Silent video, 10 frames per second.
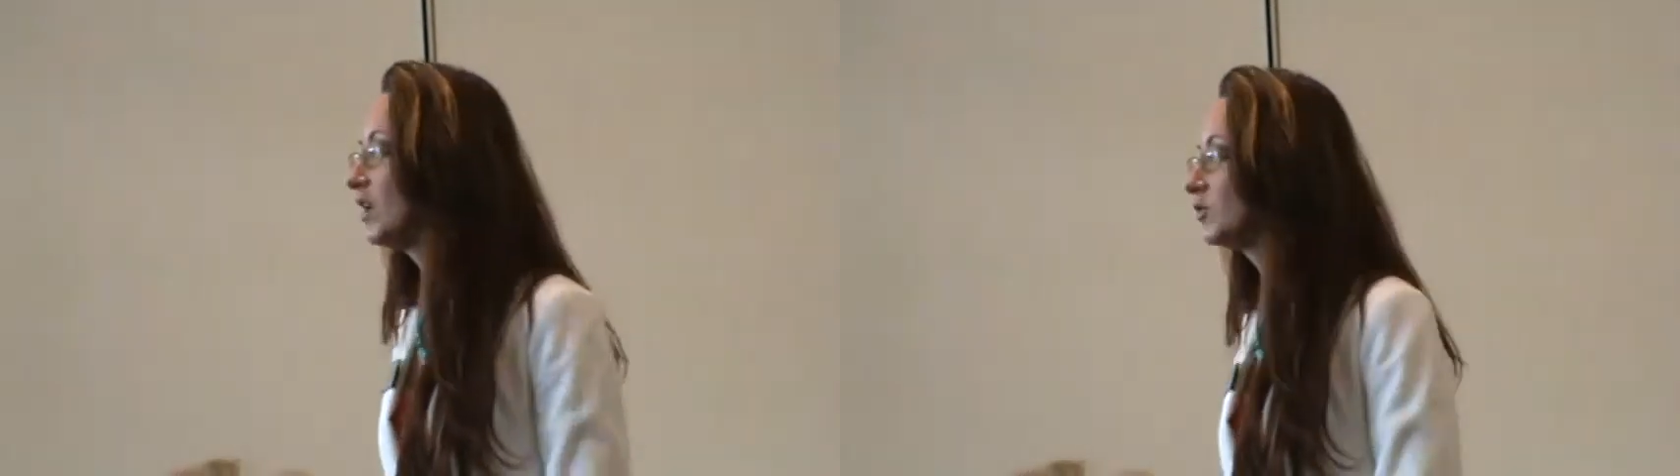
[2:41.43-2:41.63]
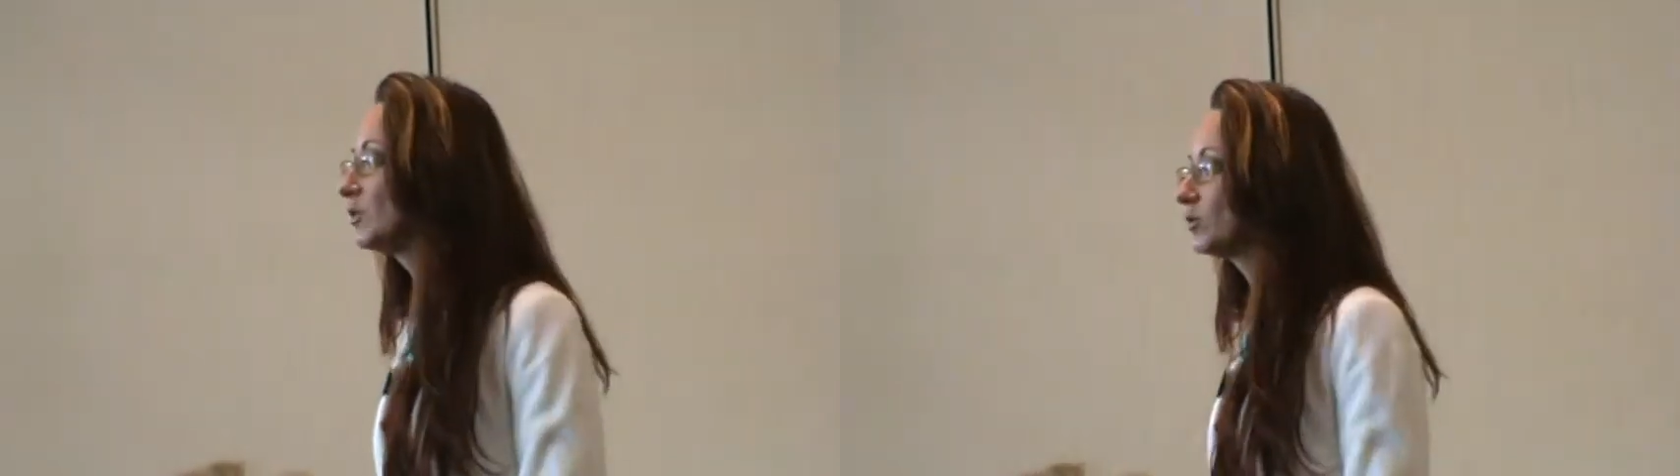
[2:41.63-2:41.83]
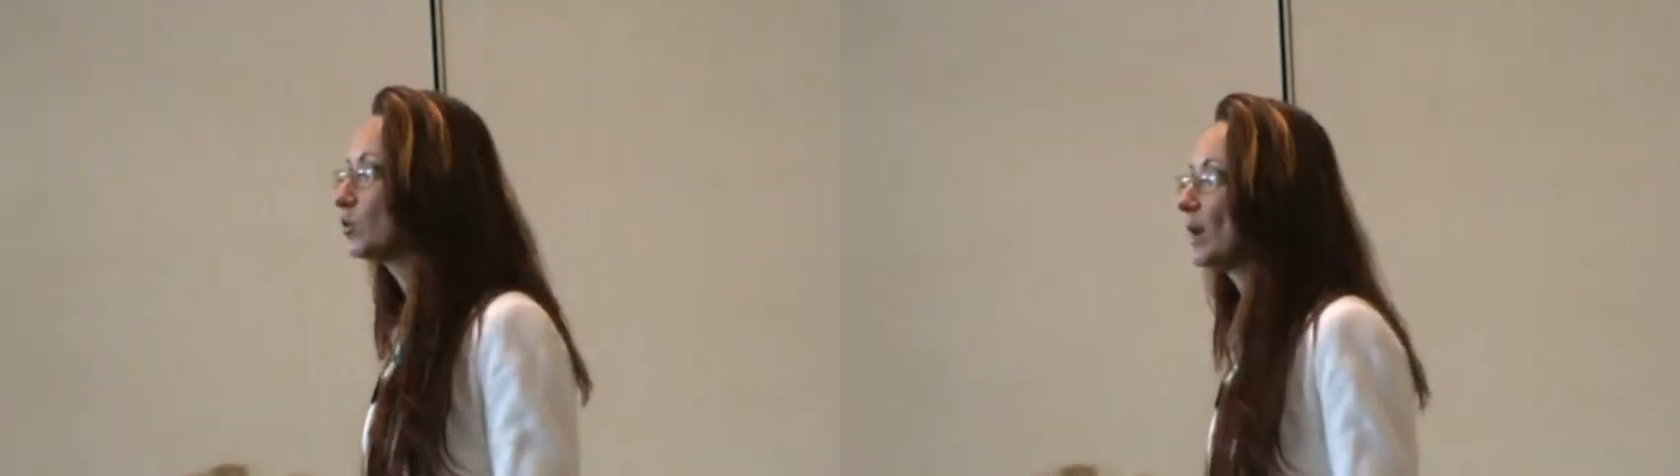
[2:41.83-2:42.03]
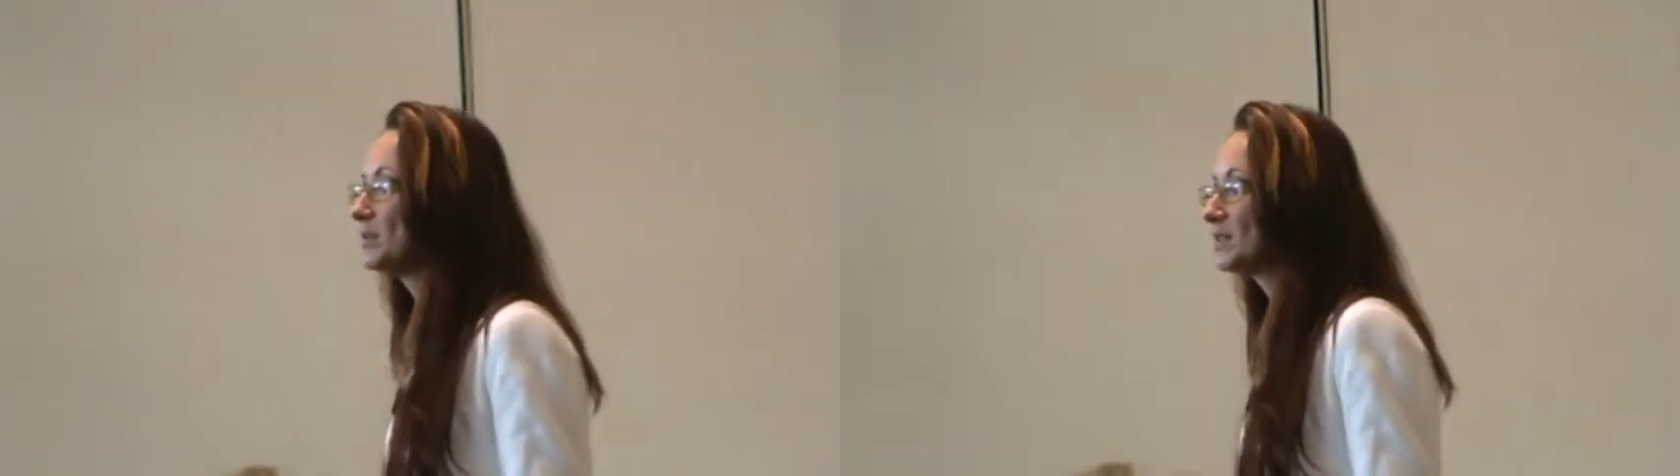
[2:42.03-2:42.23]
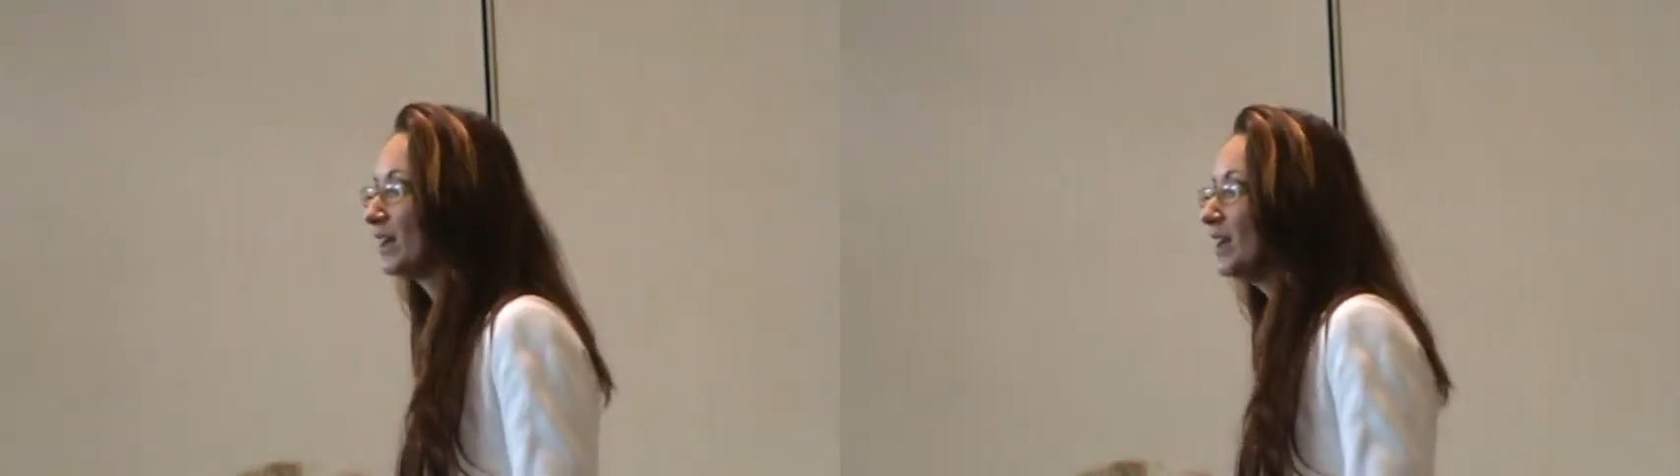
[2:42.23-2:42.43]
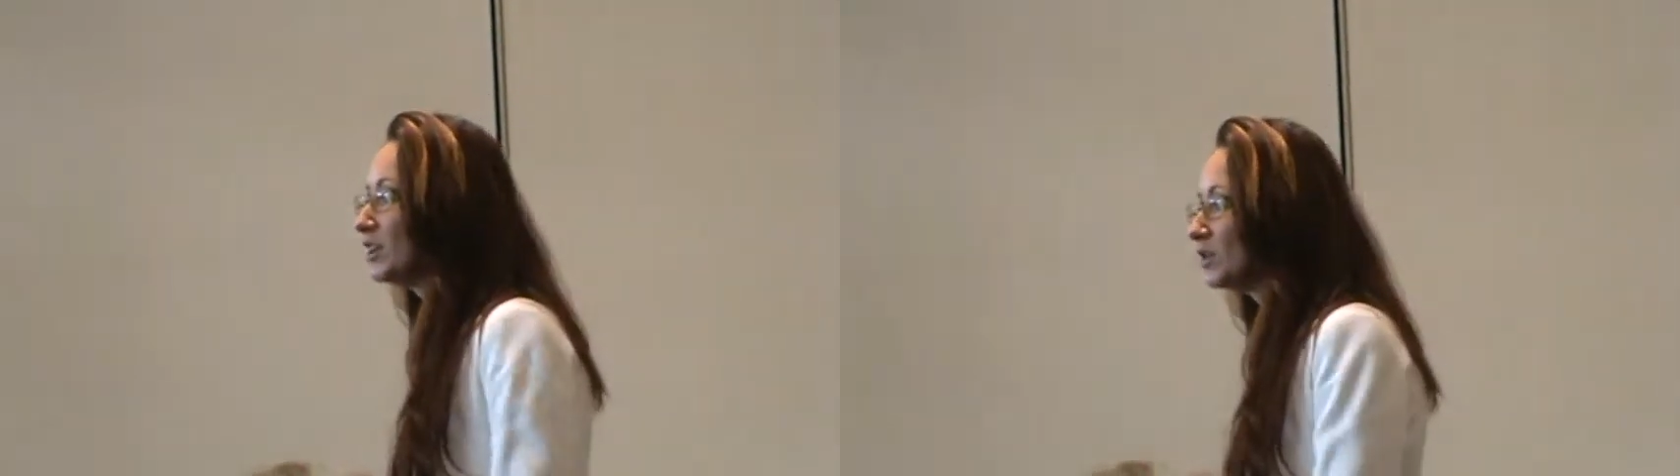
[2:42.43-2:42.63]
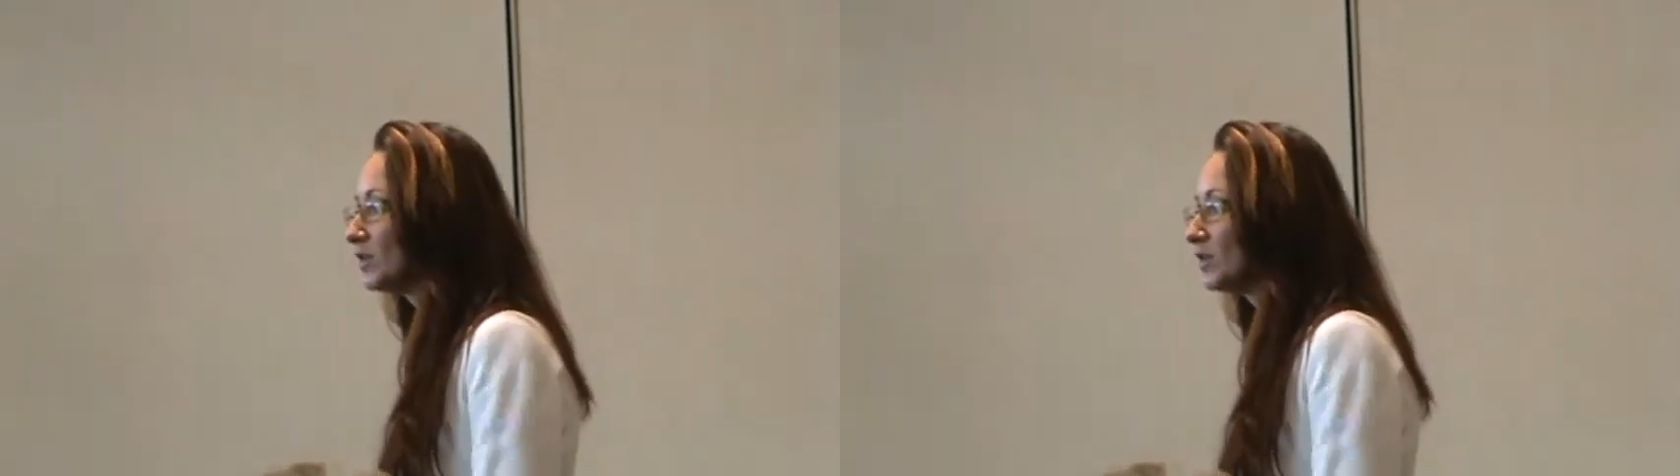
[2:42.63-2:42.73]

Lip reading: If you have a website, you